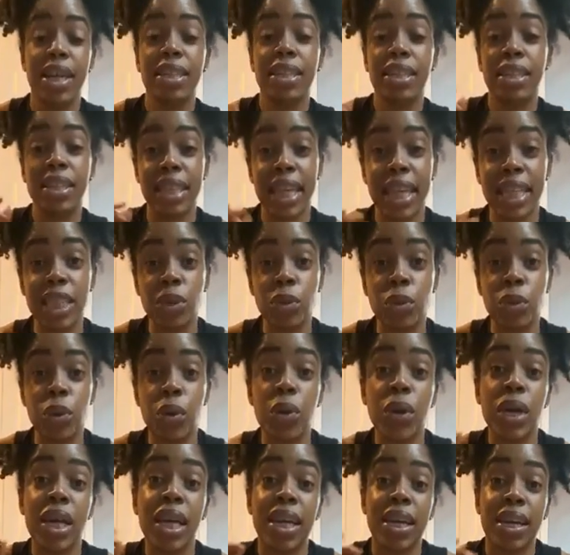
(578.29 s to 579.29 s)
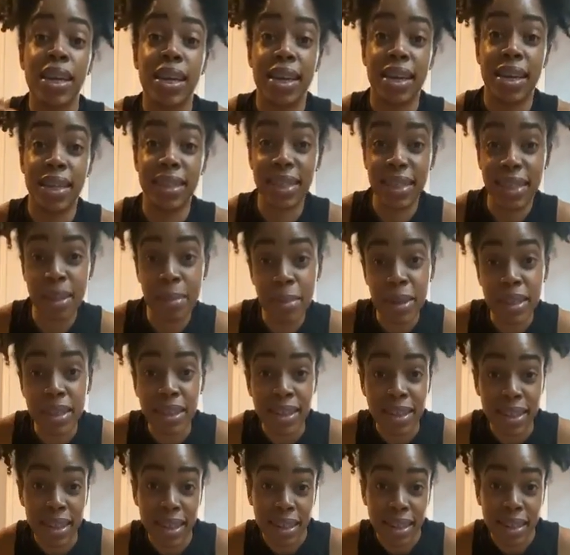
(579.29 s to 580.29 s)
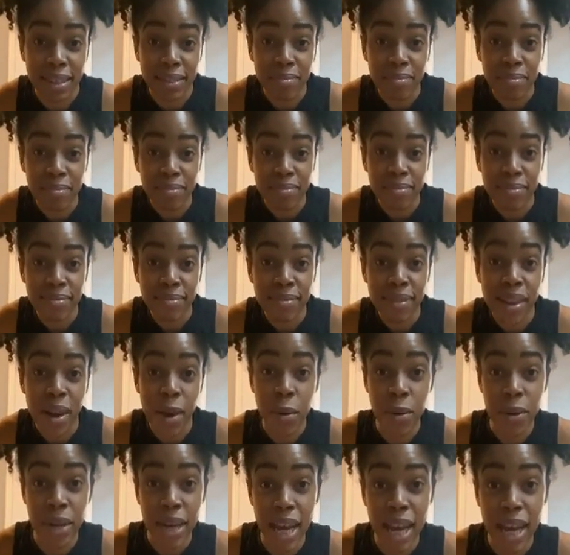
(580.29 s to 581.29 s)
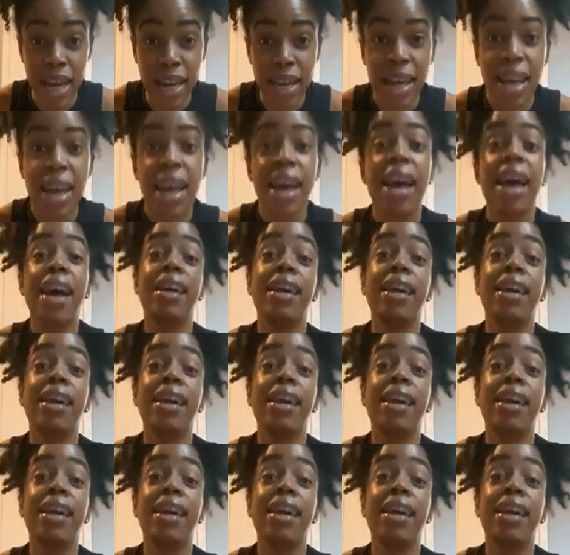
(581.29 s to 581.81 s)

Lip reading: sexual intimacy, okay?